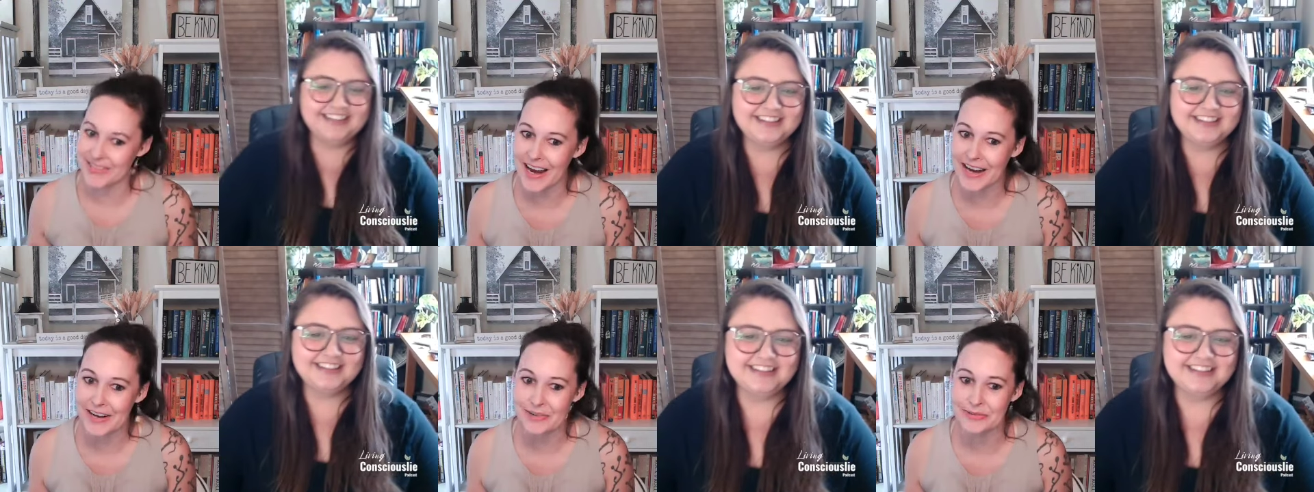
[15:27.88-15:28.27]

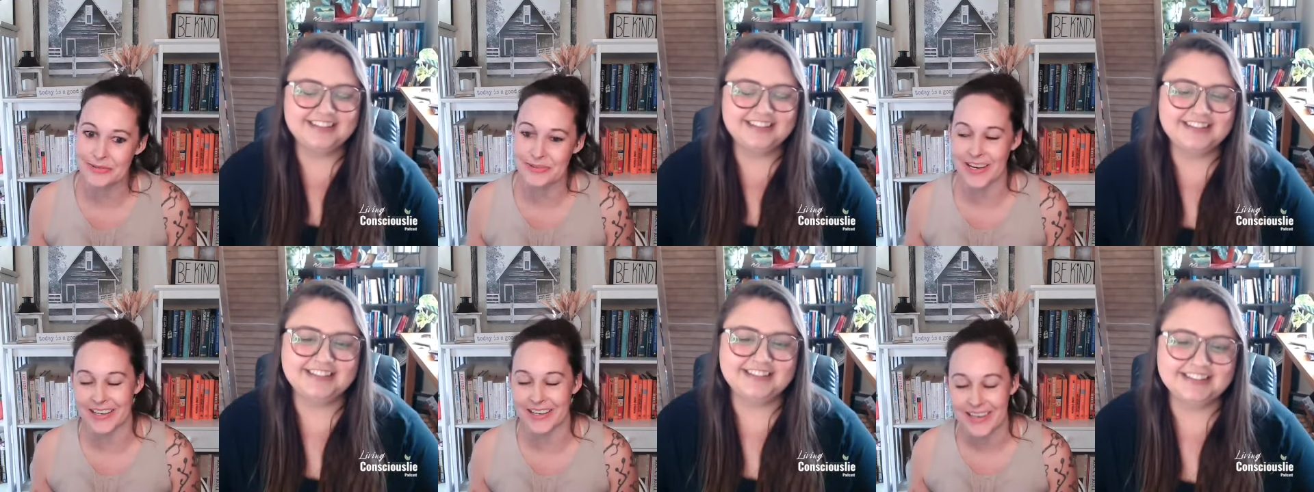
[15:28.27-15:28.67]
Speaker 1: side of
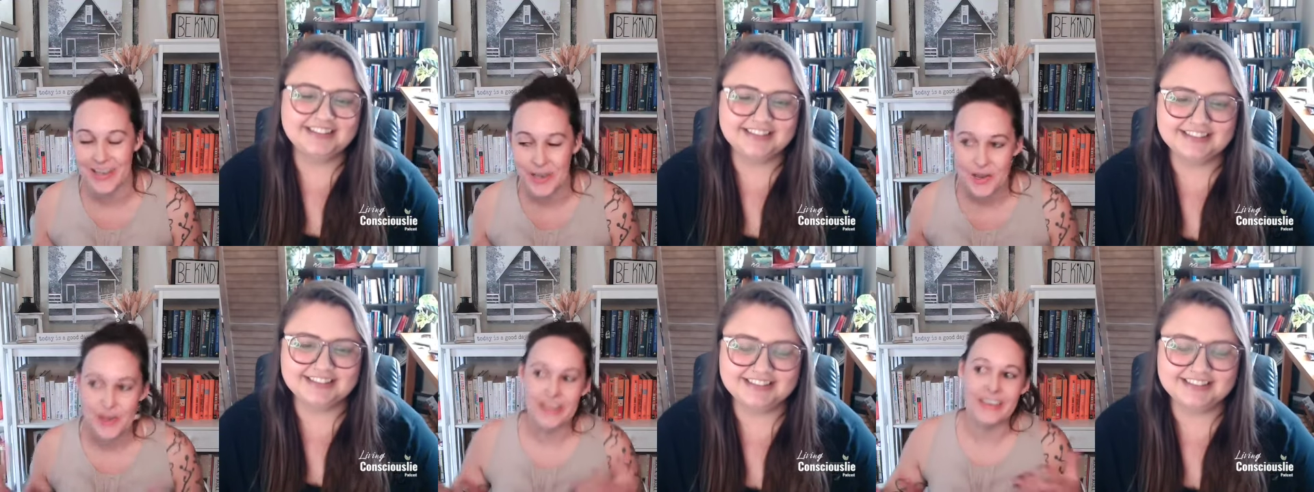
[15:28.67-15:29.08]
like,
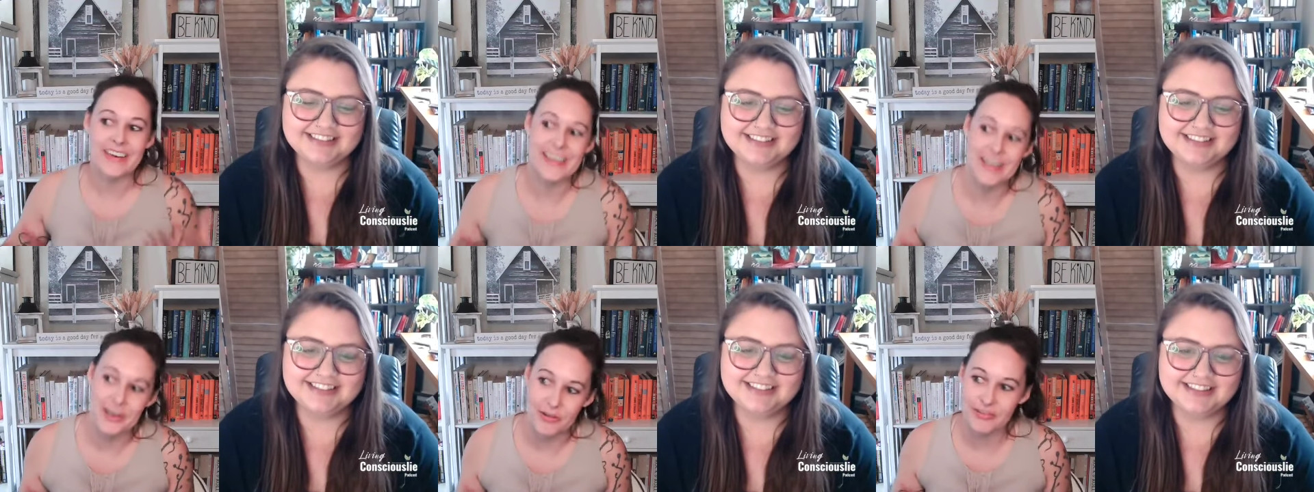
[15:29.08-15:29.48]

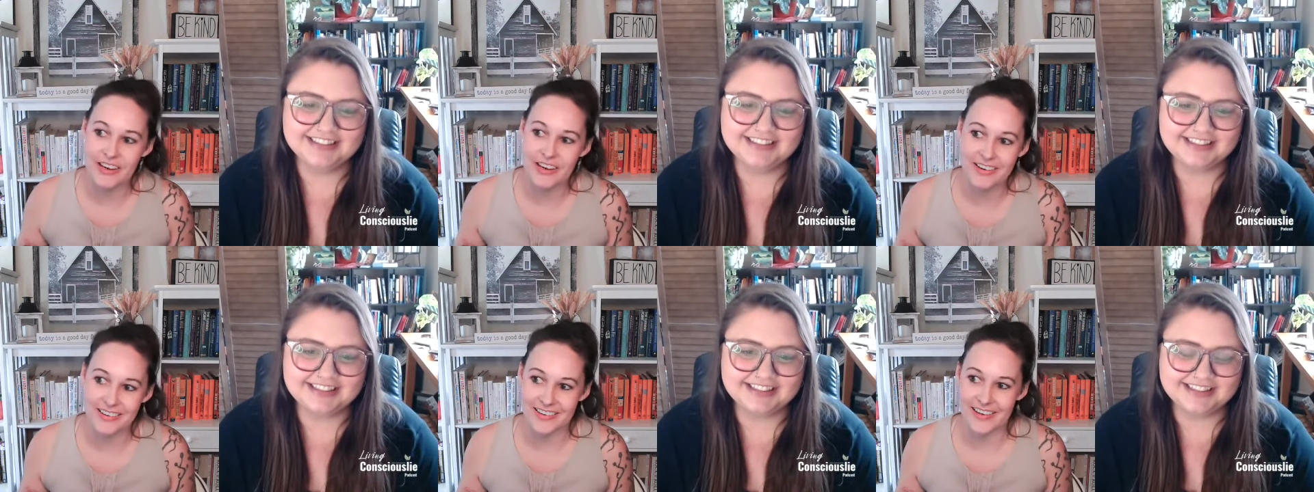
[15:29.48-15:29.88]
you know,
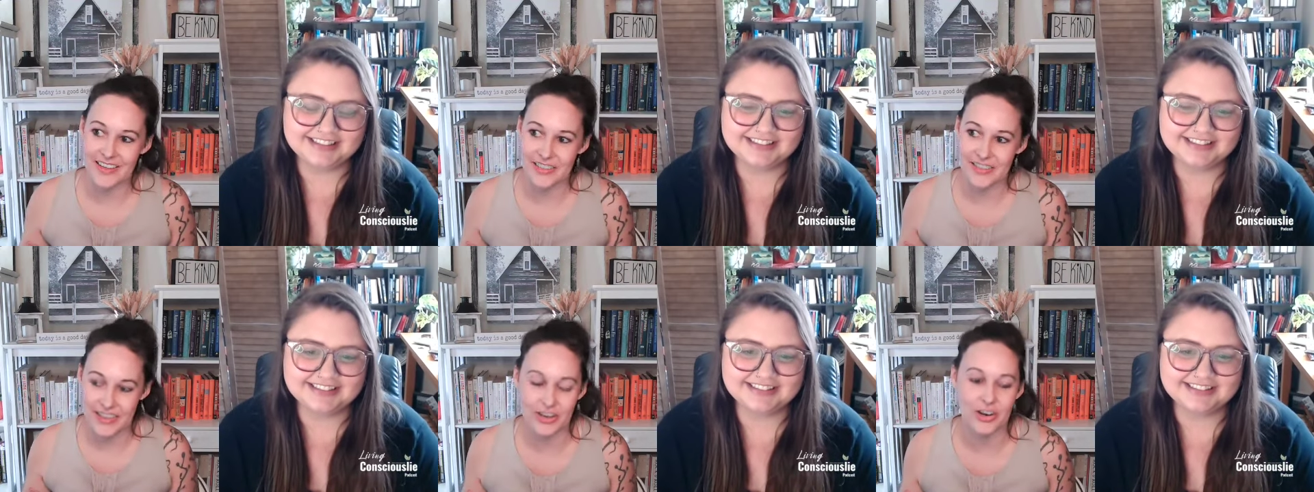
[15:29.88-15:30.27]
they're,
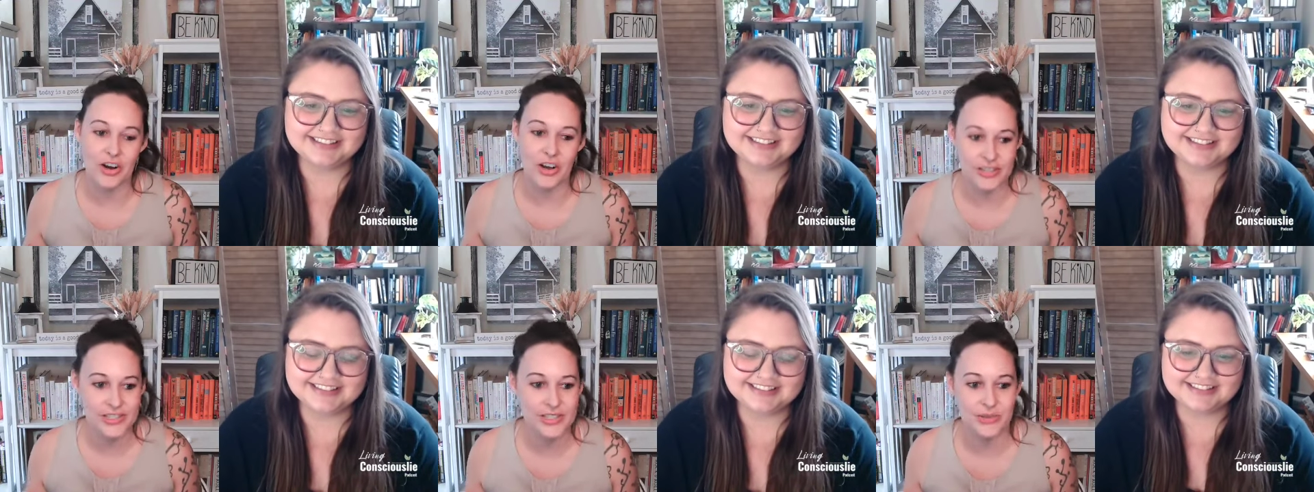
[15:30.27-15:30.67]
they're
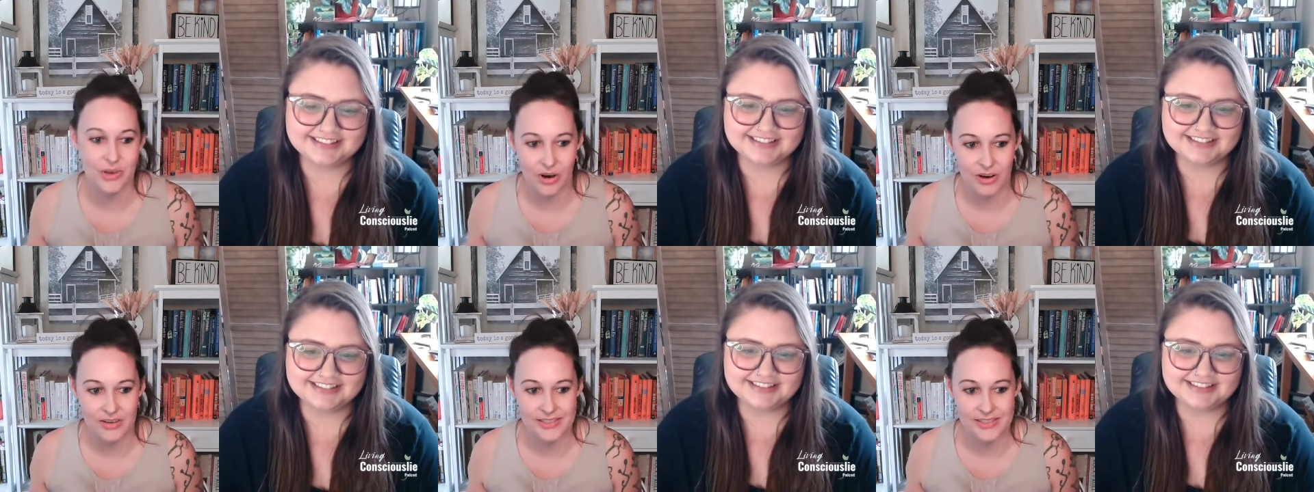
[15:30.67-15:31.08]
also
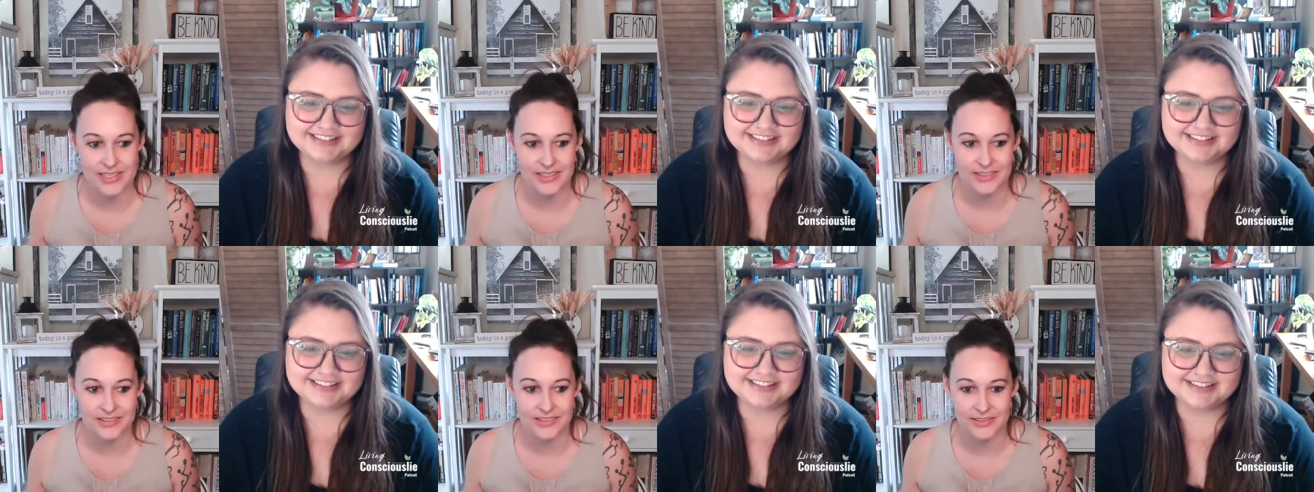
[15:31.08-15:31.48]

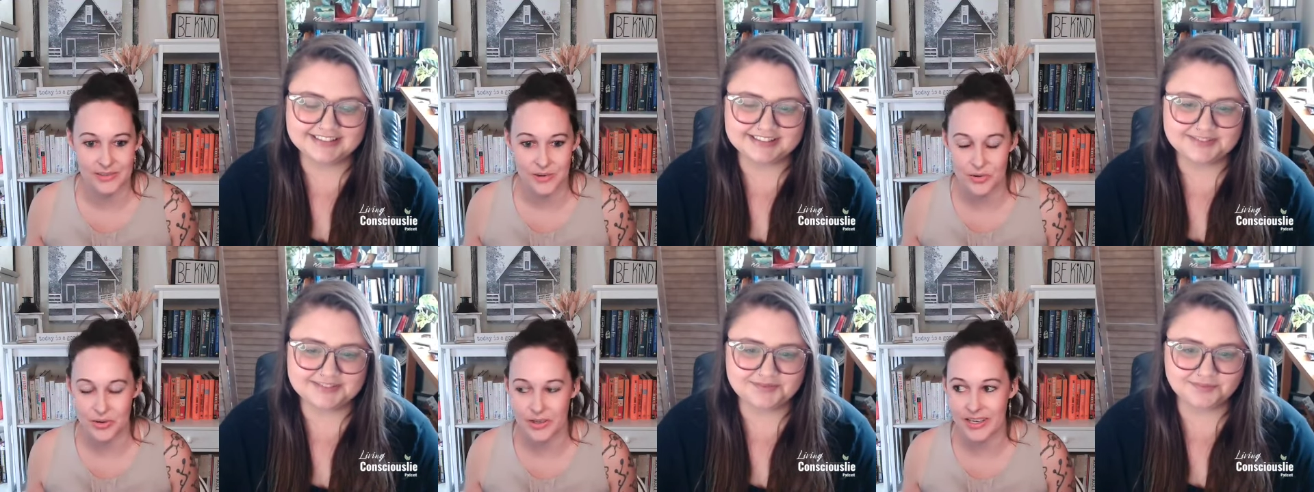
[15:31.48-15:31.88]
causing,
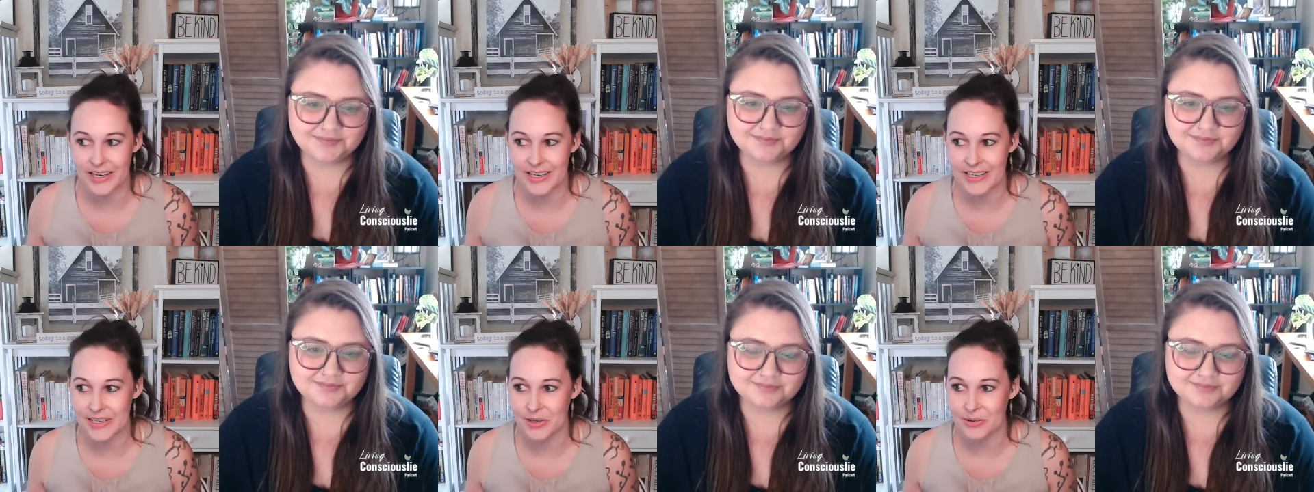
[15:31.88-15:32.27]
or,
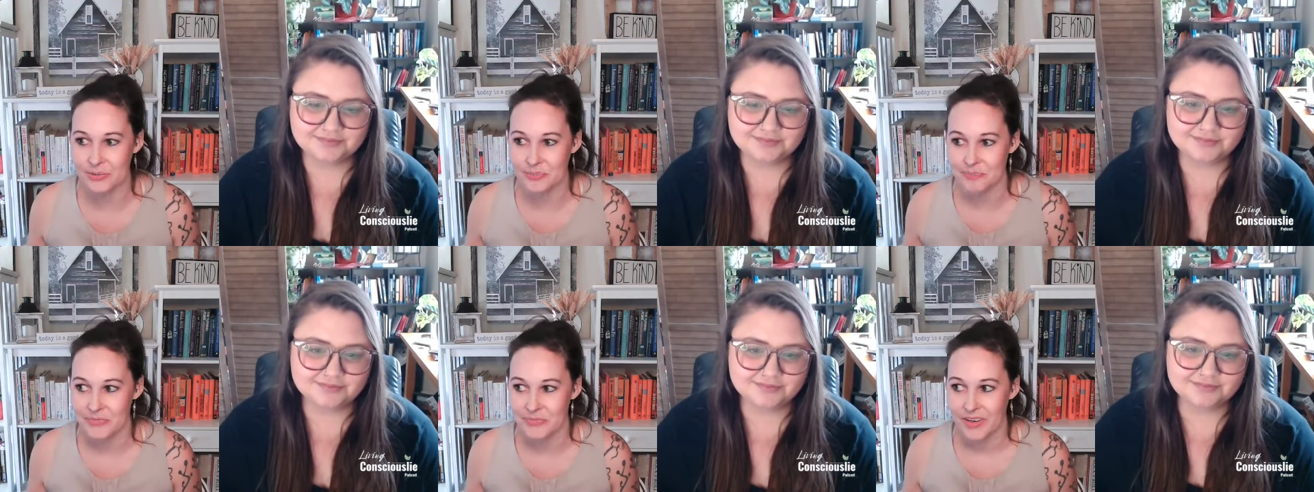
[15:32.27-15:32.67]
you know,